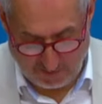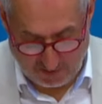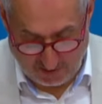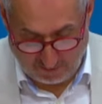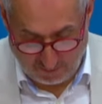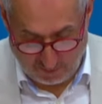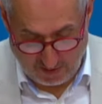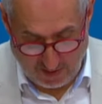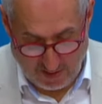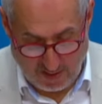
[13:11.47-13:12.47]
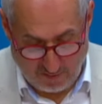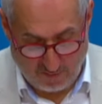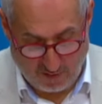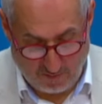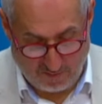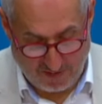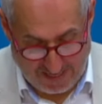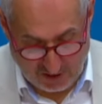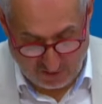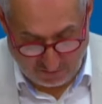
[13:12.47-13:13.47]
suffered from
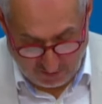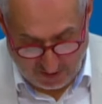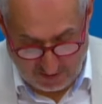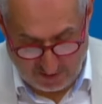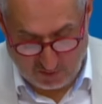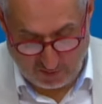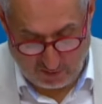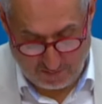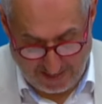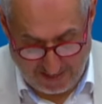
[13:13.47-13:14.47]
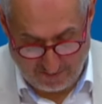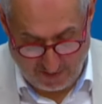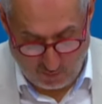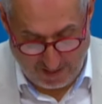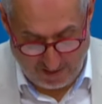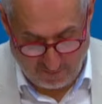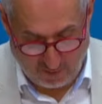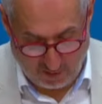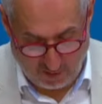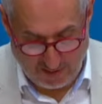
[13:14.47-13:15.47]
flash floods triggered by heavy
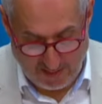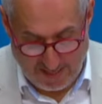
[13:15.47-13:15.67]
rainfall